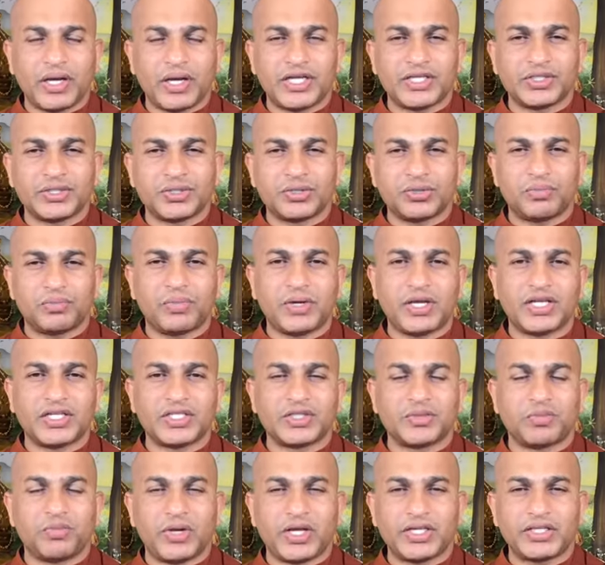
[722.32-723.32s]
place to
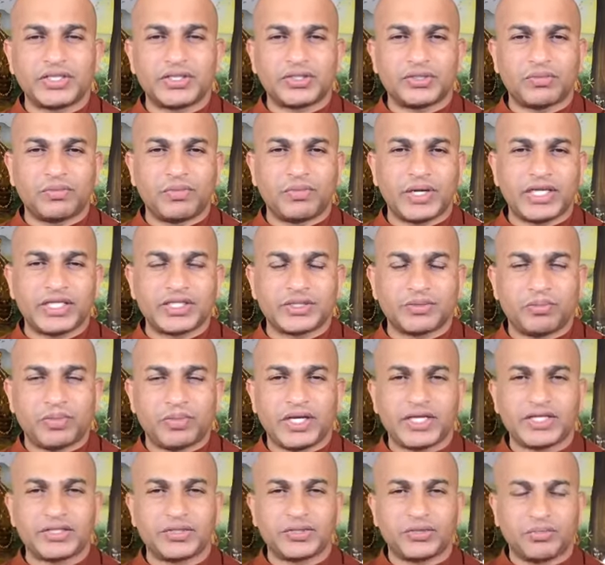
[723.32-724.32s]
place, place to place,
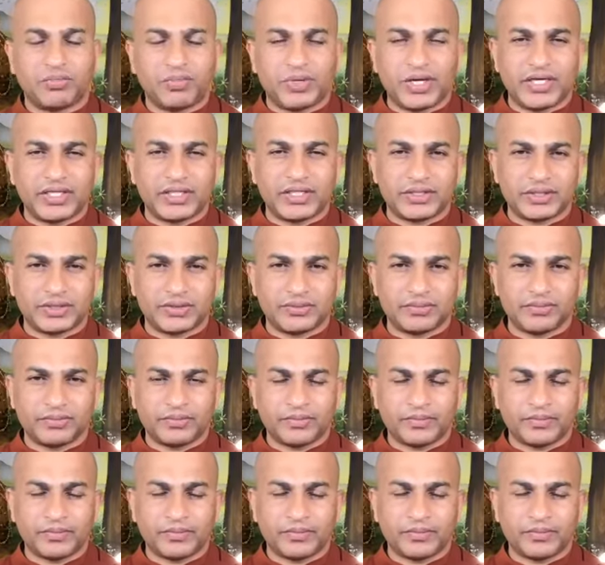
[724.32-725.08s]
place to place.